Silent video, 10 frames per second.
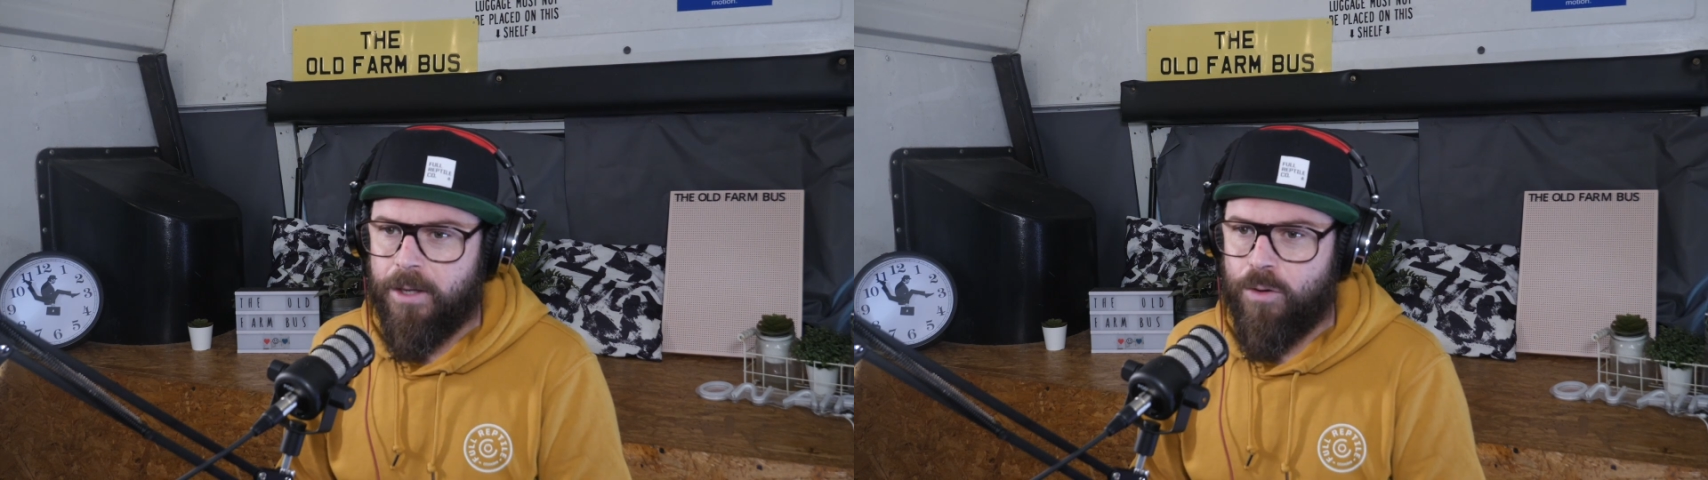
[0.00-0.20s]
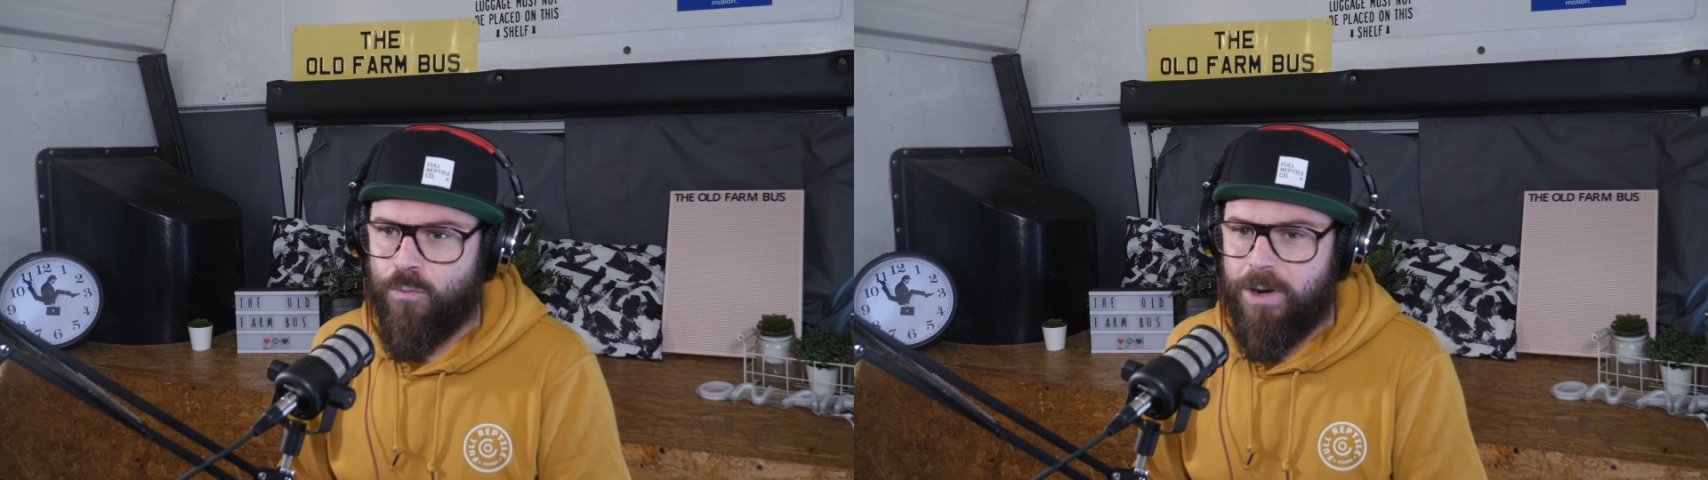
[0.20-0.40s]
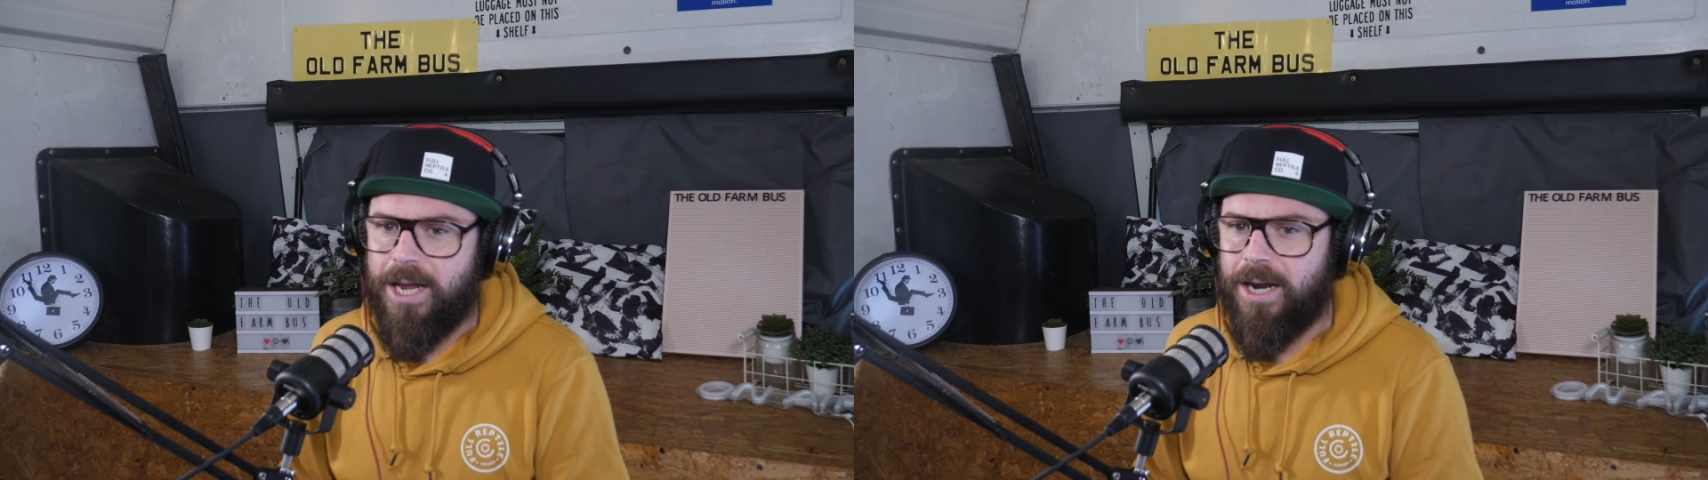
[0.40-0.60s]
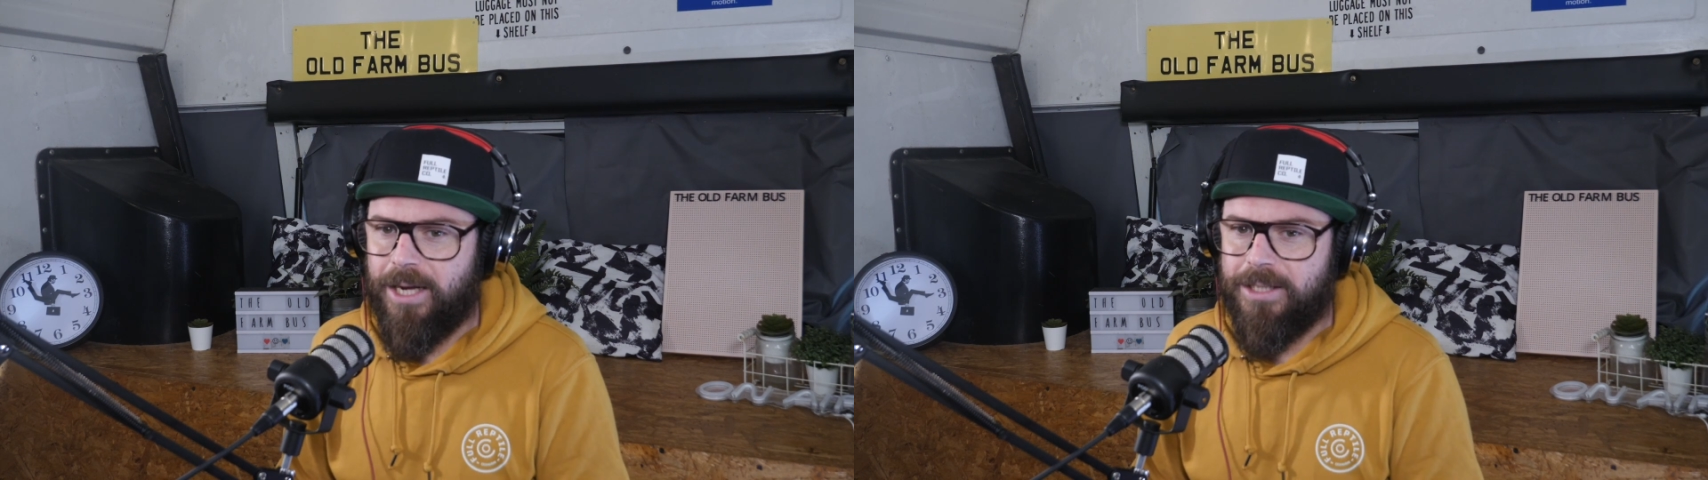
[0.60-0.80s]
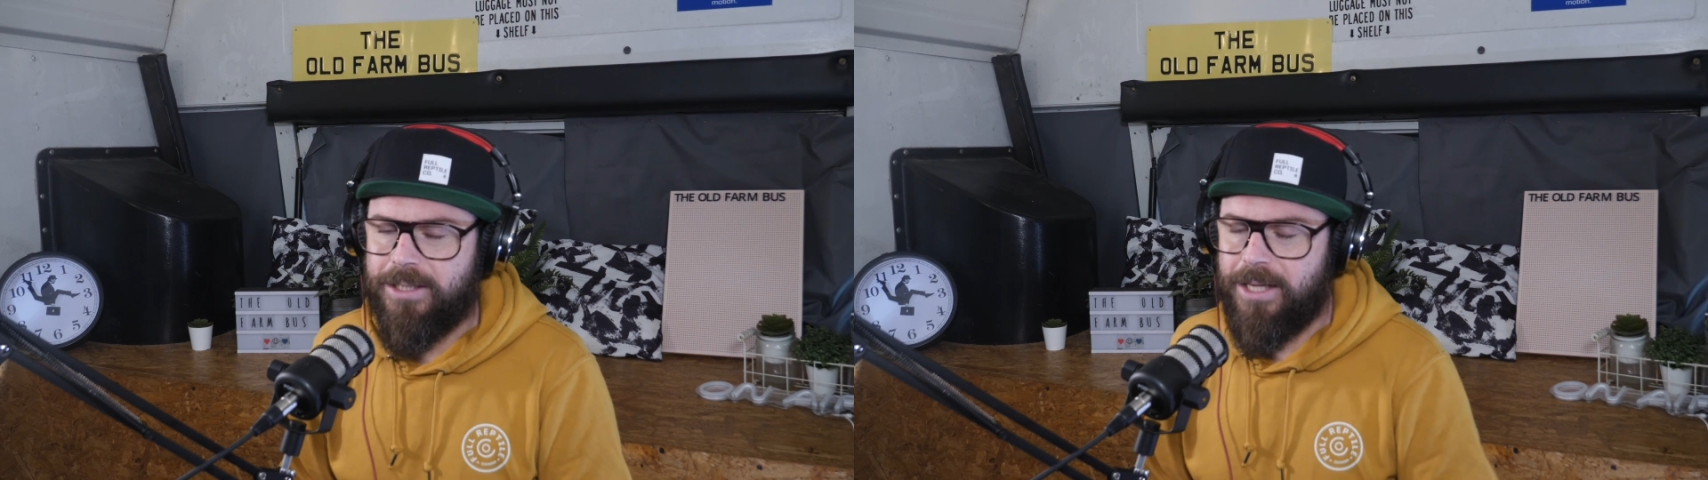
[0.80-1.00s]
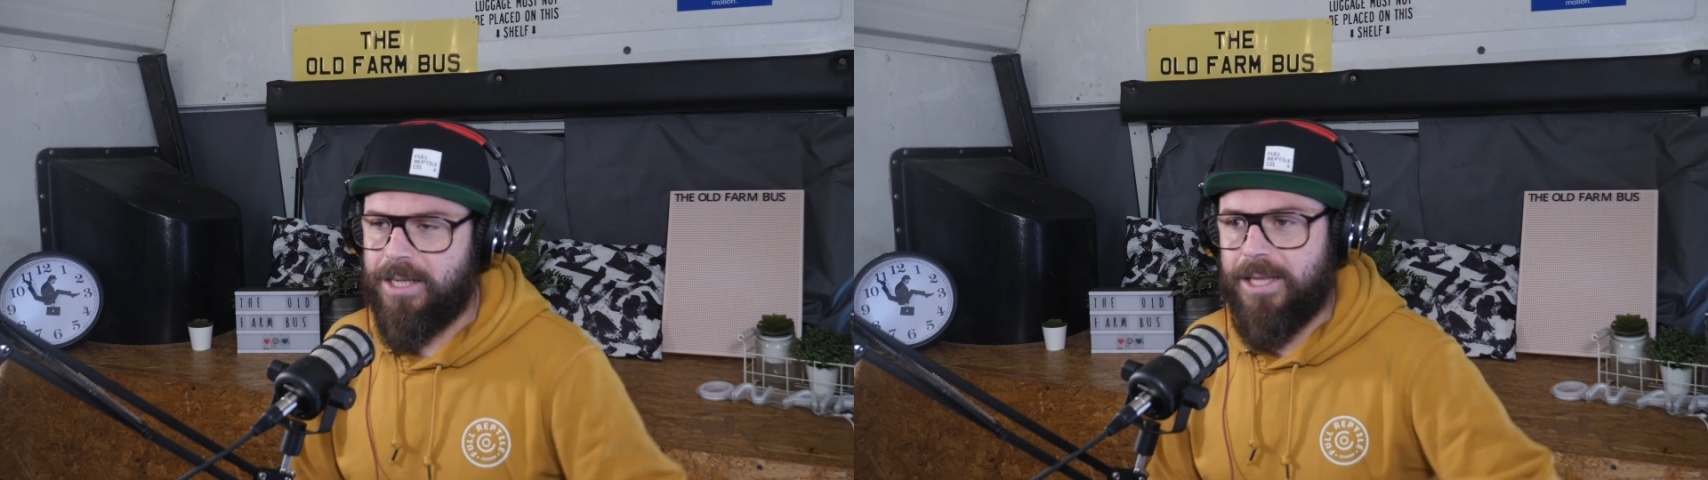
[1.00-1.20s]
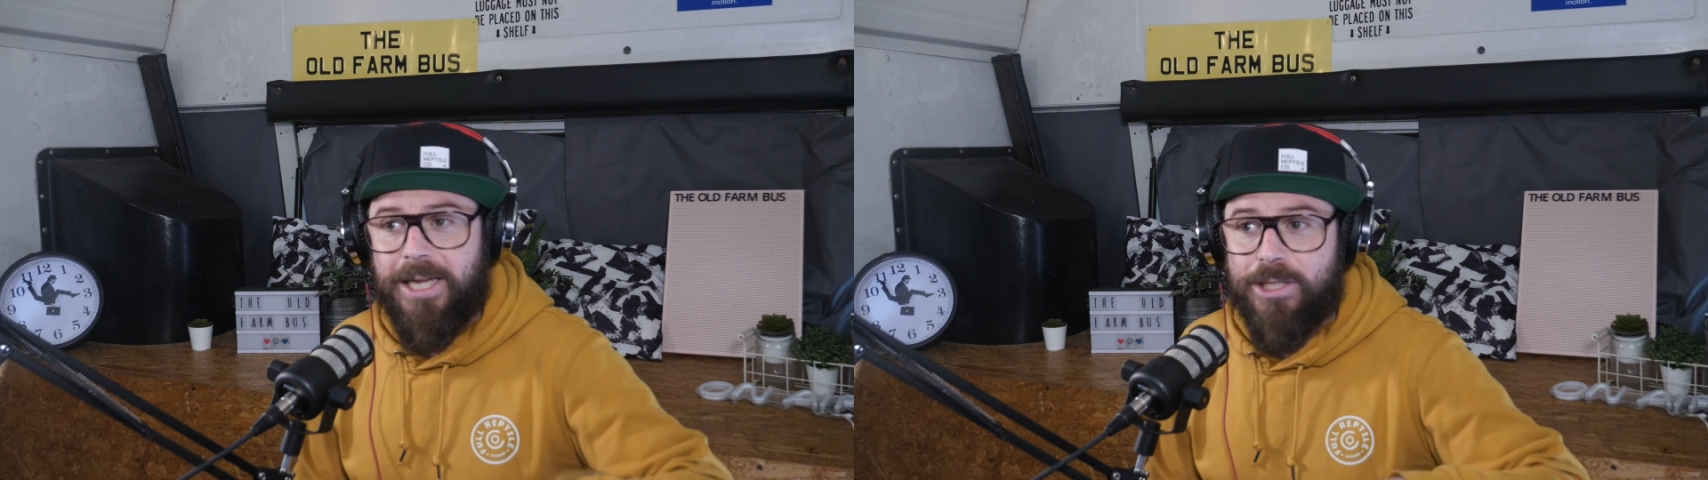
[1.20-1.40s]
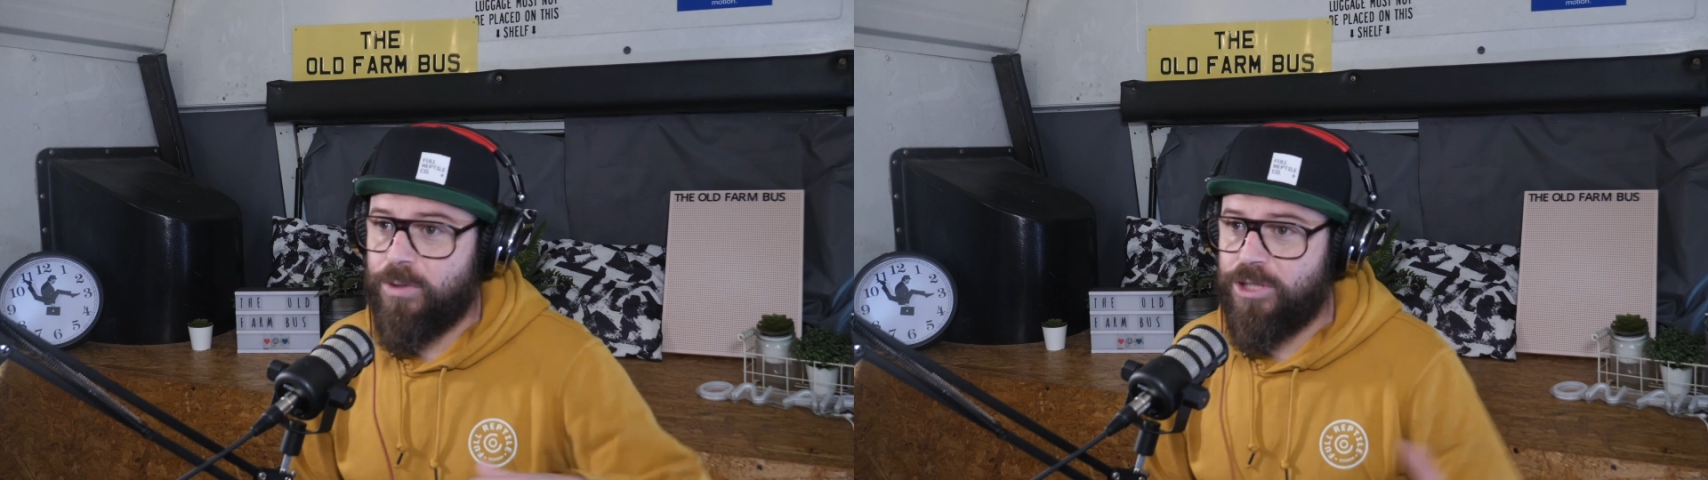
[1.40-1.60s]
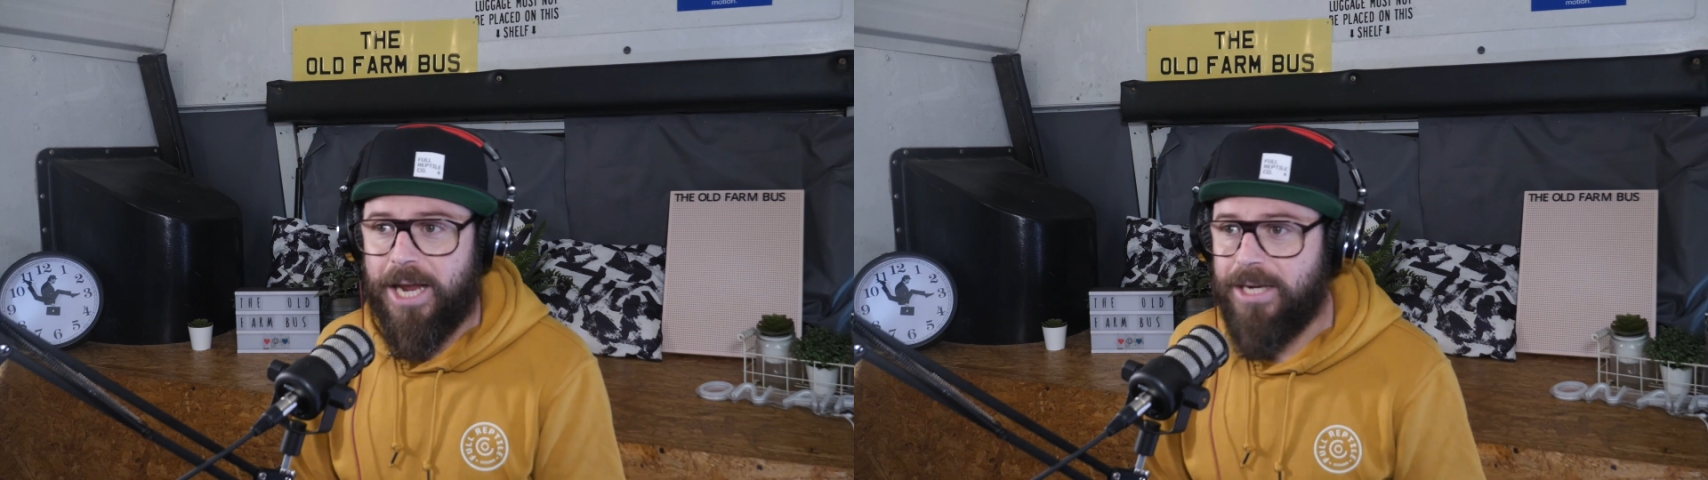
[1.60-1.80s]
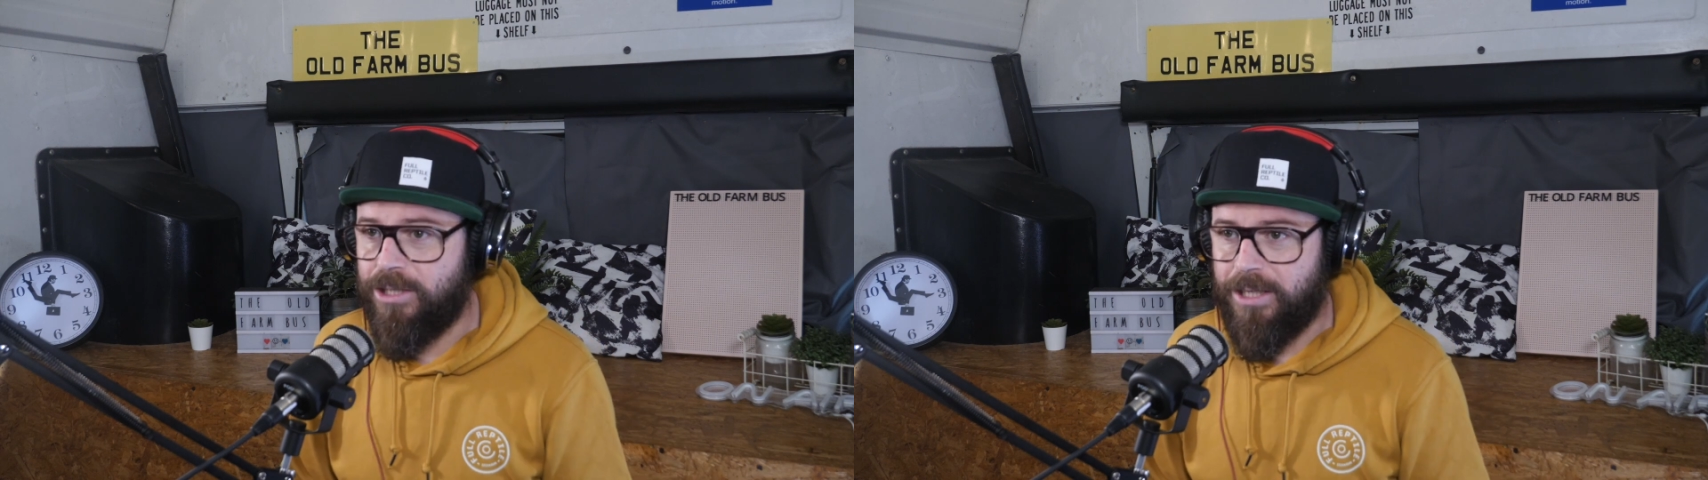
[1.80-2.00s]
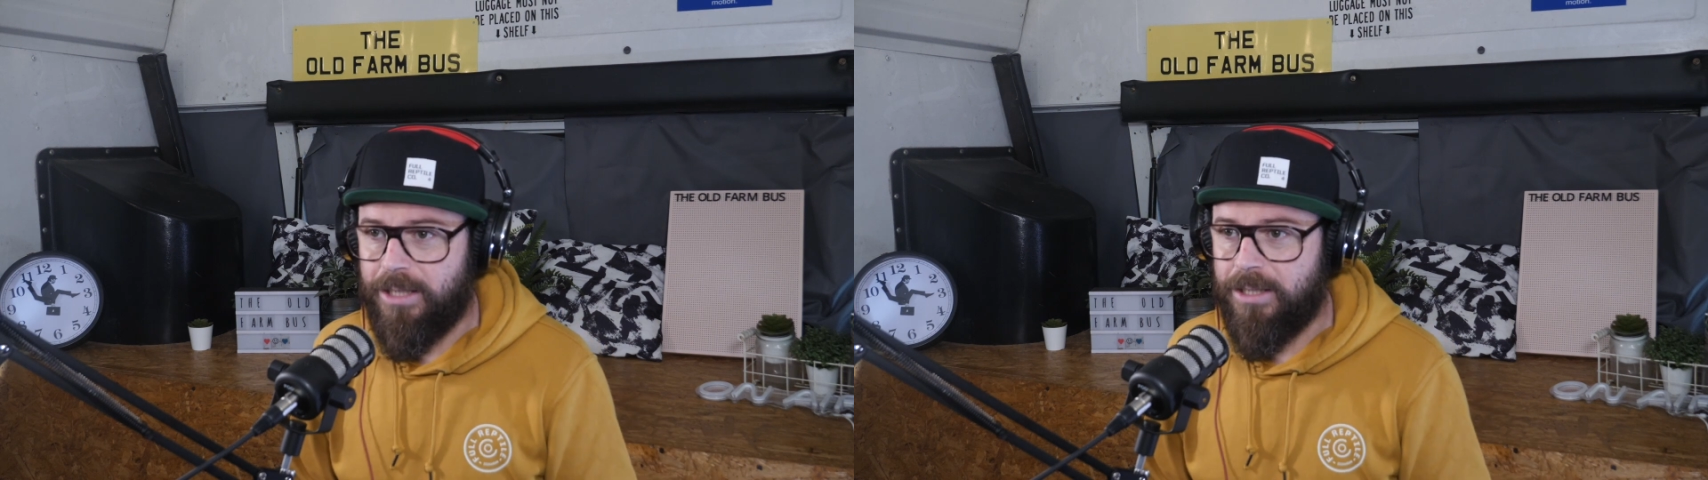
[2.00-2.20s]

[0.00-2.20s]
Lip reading: realised that the things were changing.